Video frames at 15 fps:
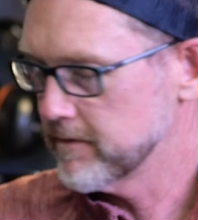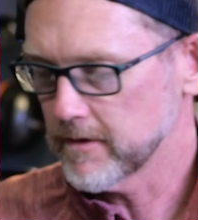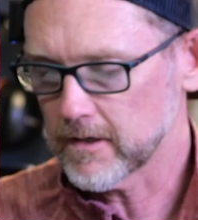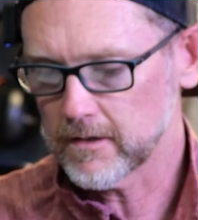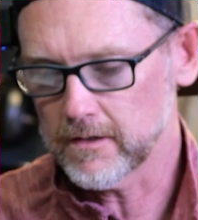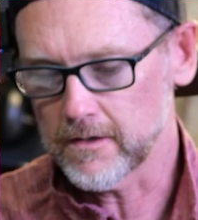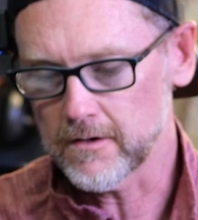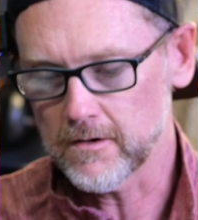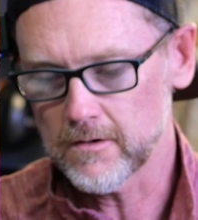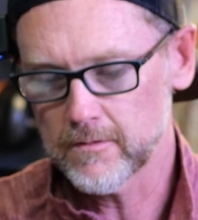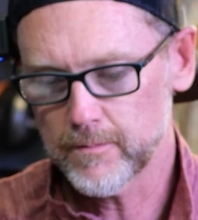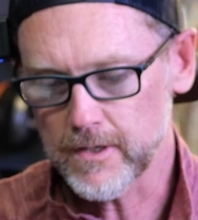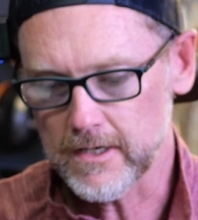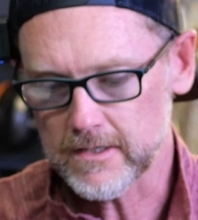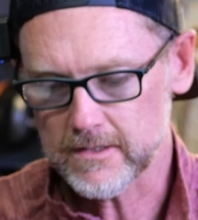the
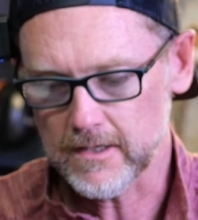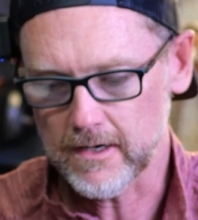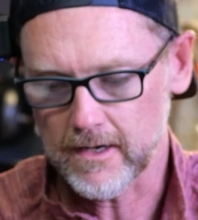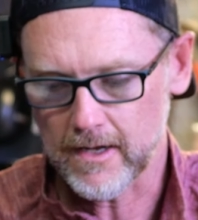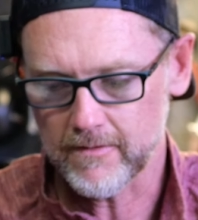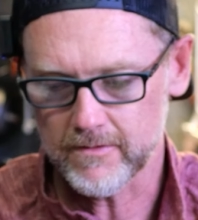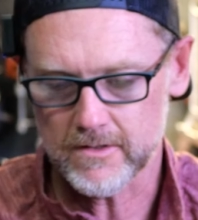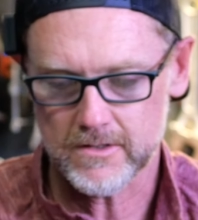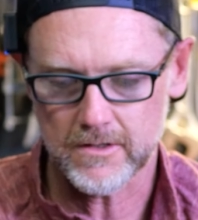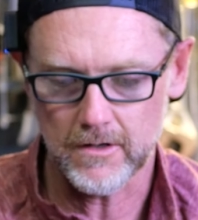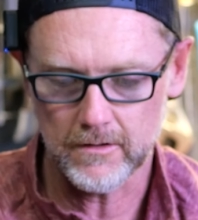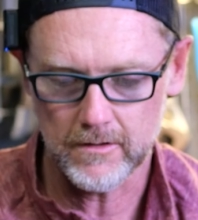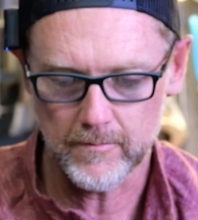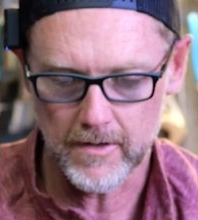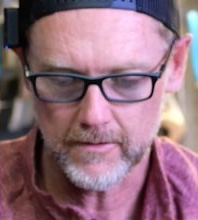clear piece that I have
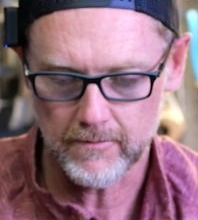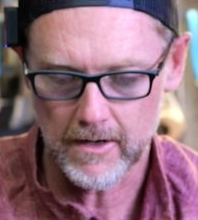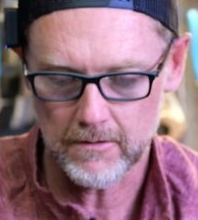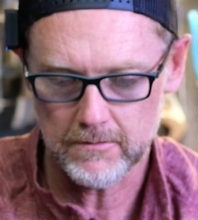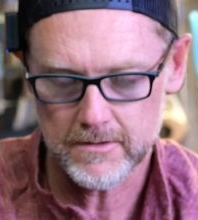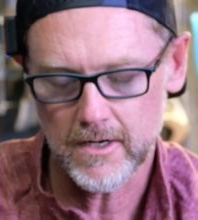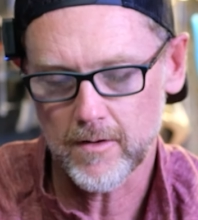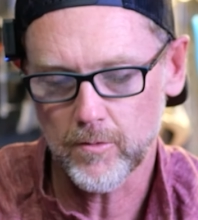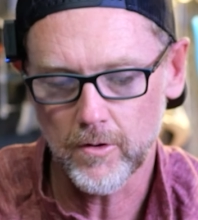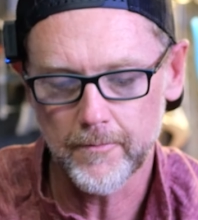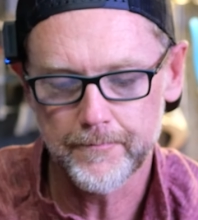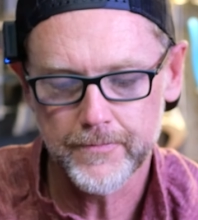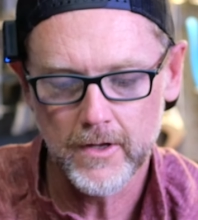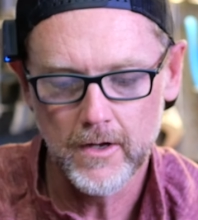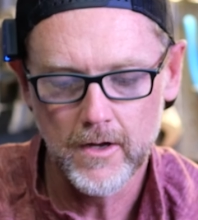installed on my router table.
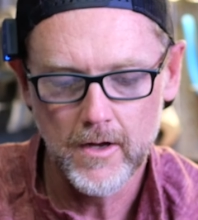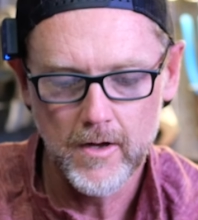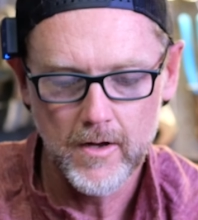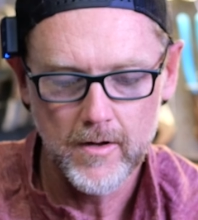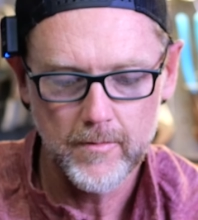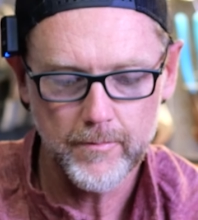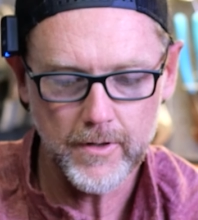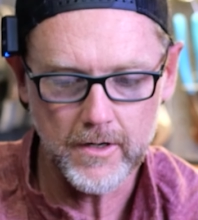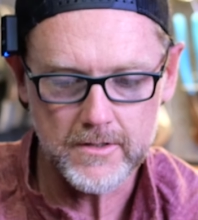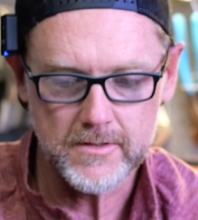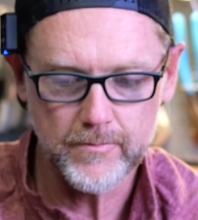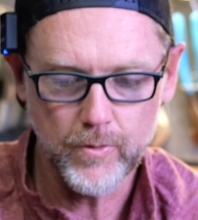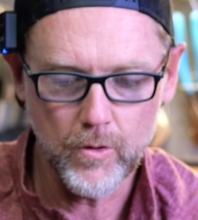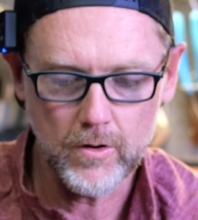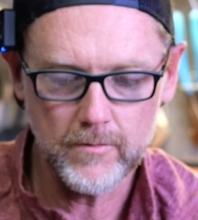But it's
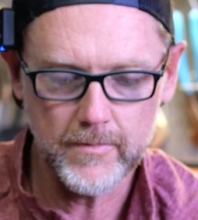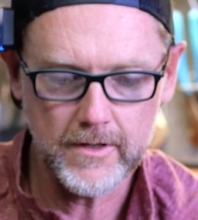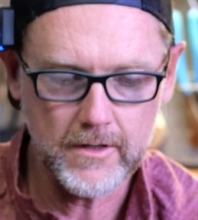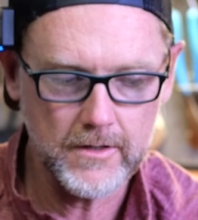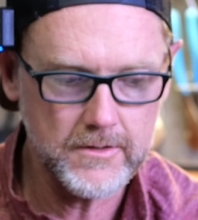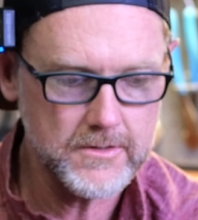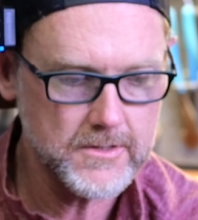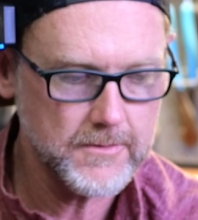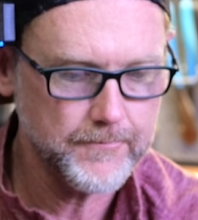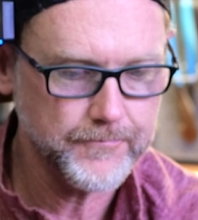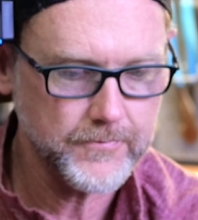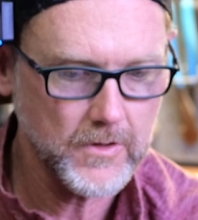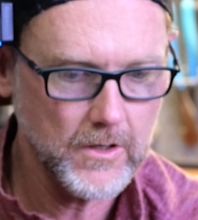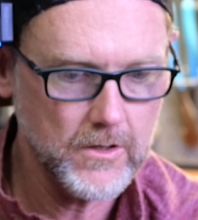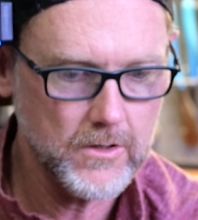important because
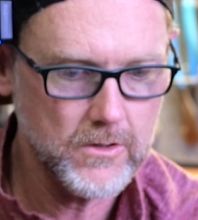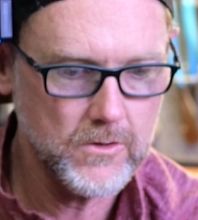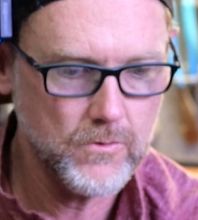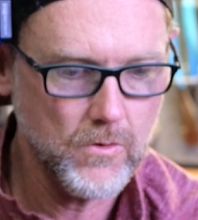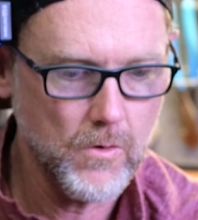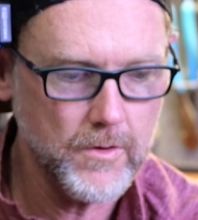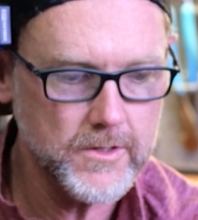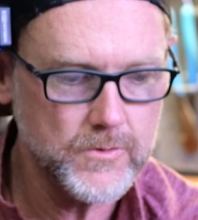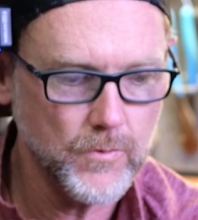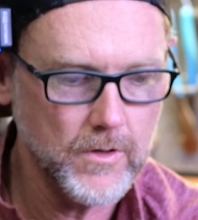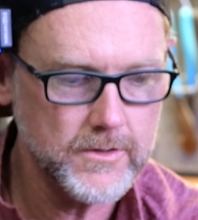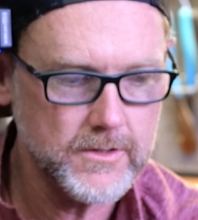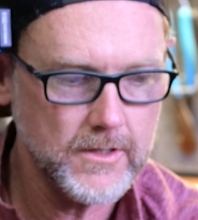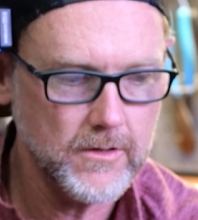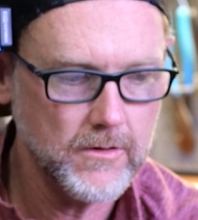you always
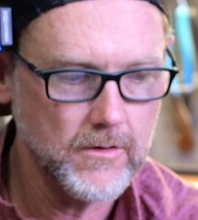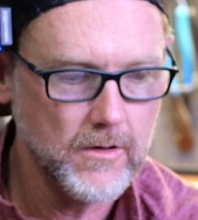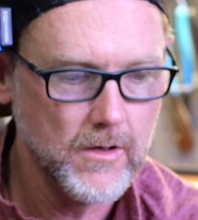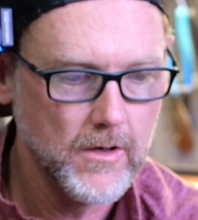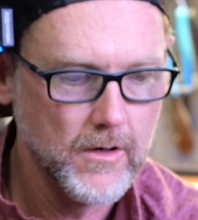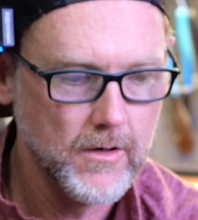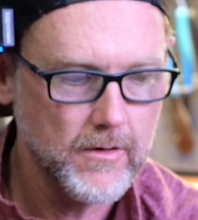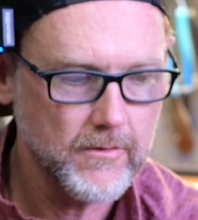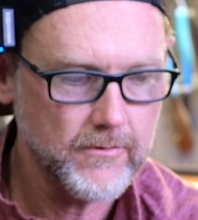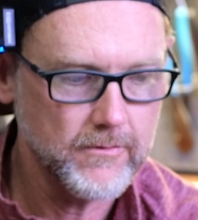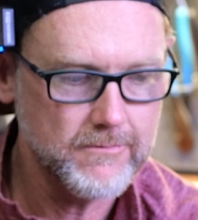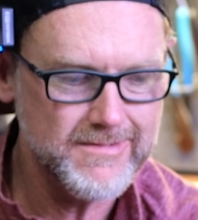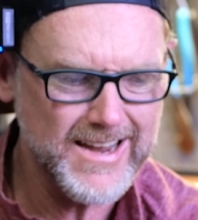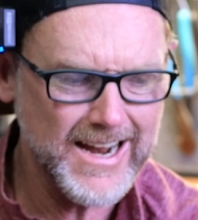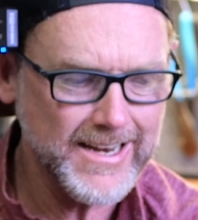want to,
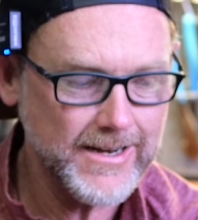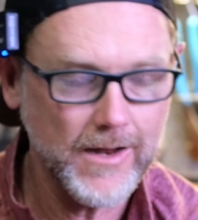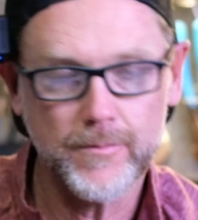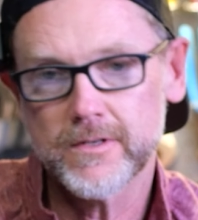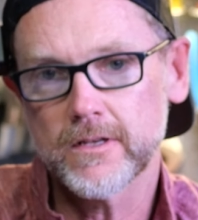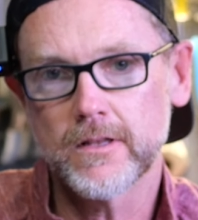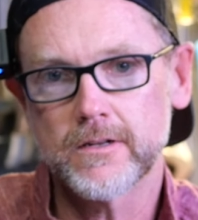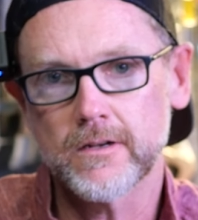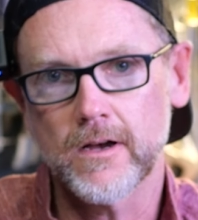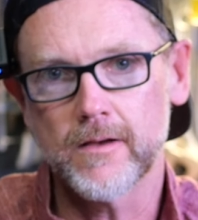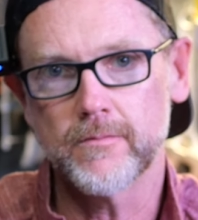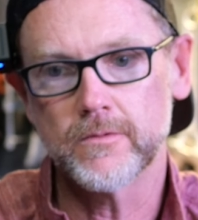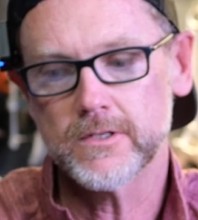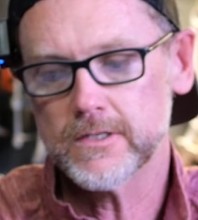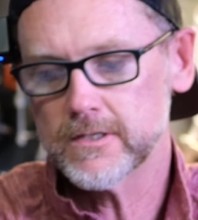99% of the
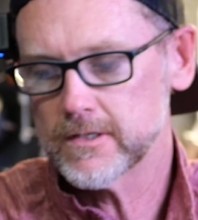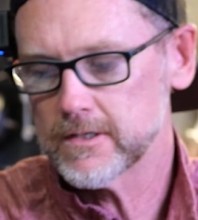time,